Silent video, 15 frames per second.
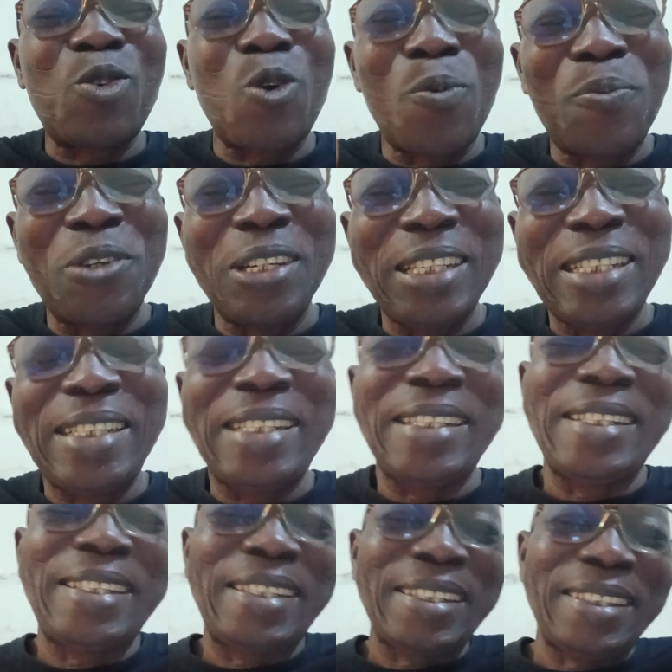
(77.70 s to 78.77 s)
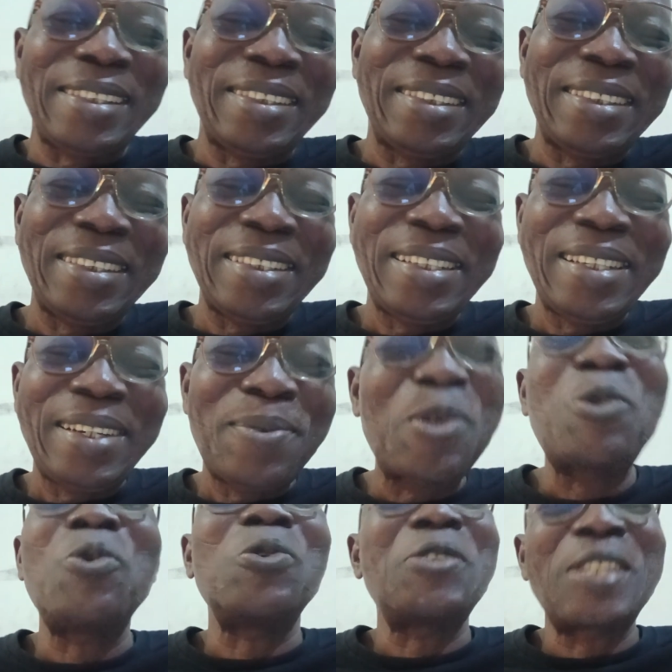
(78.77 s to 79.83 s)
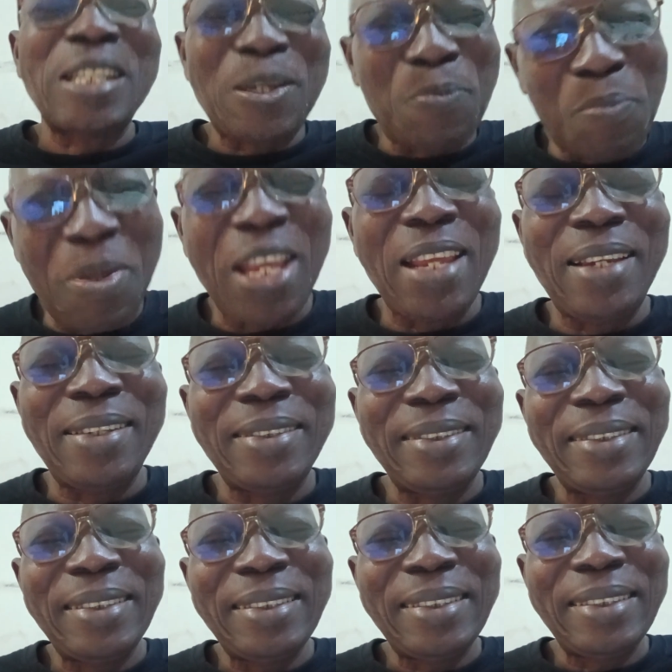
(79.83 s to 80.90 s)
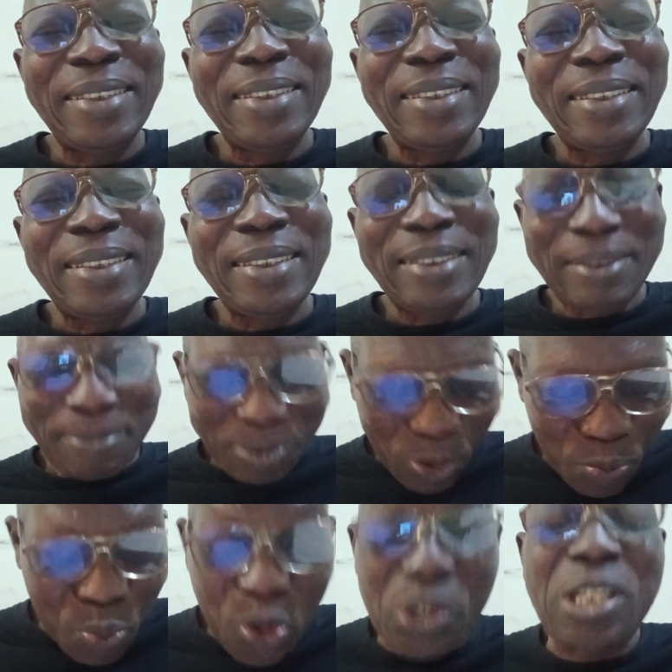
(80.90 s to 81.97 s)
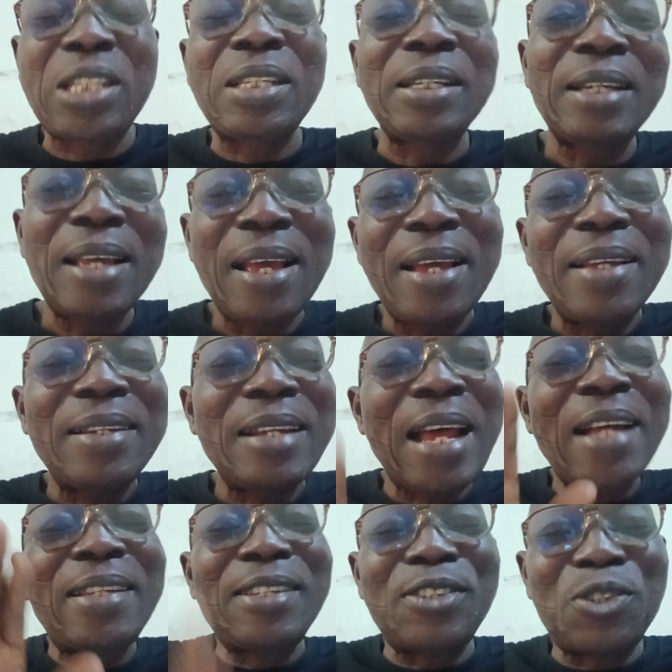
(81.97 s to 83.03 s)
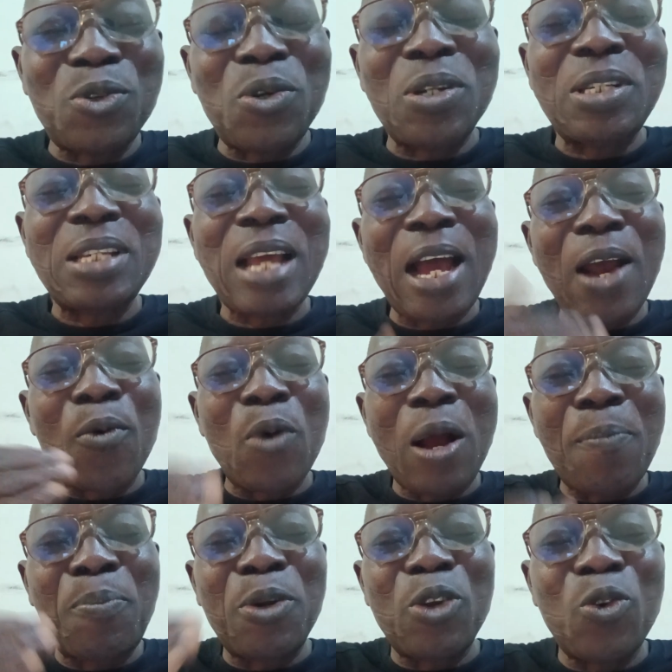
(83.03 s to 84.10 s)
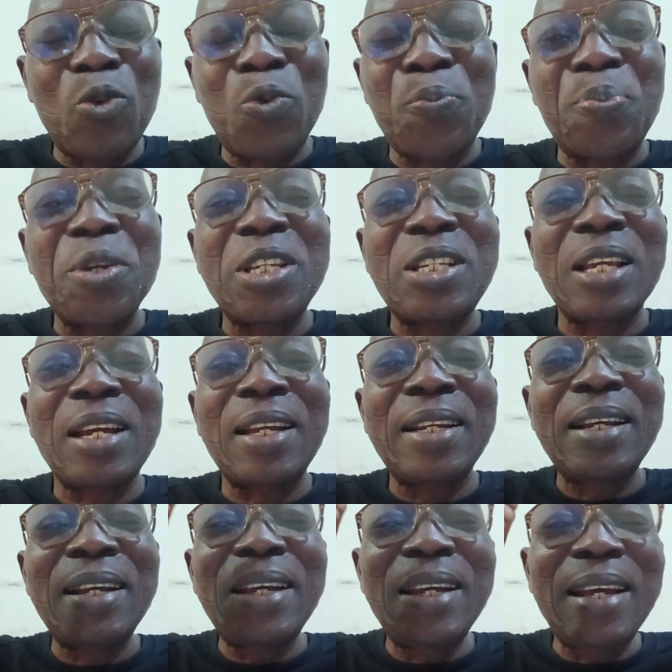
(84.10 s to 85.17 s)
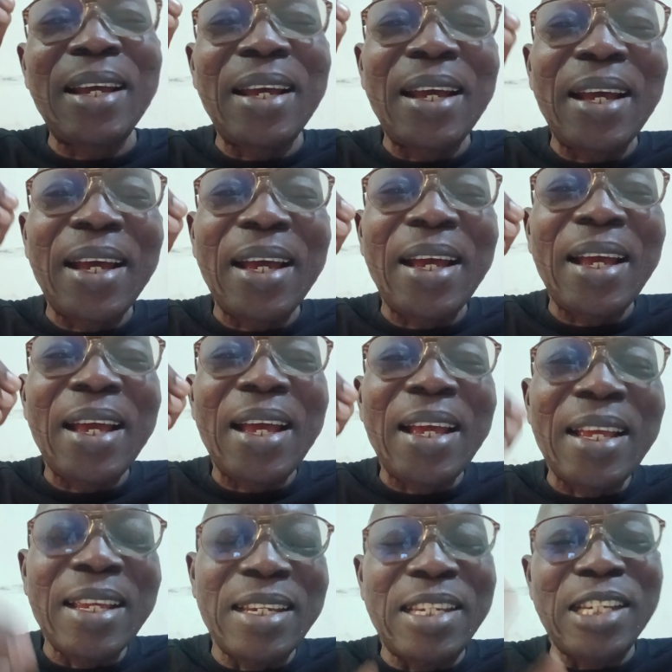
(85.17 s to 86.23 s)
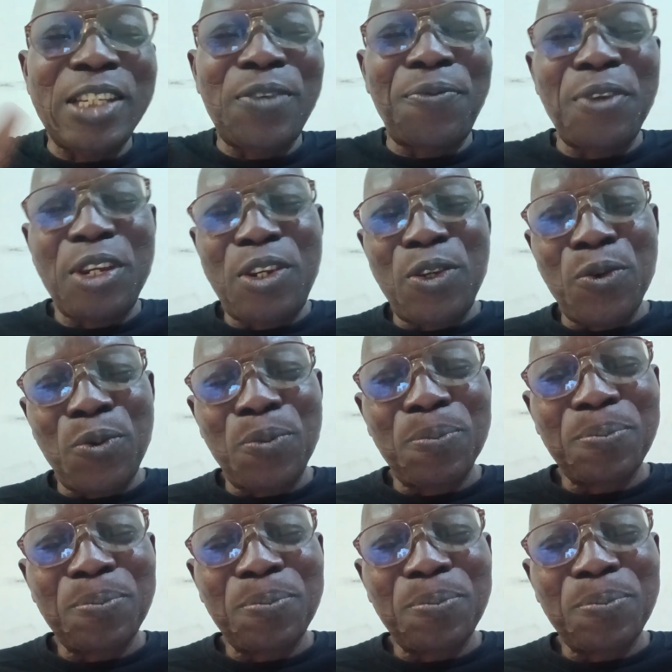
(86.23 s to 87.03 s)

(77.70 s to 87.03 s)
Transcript: communication. What does it mean? But that is not our preoccupation in this video.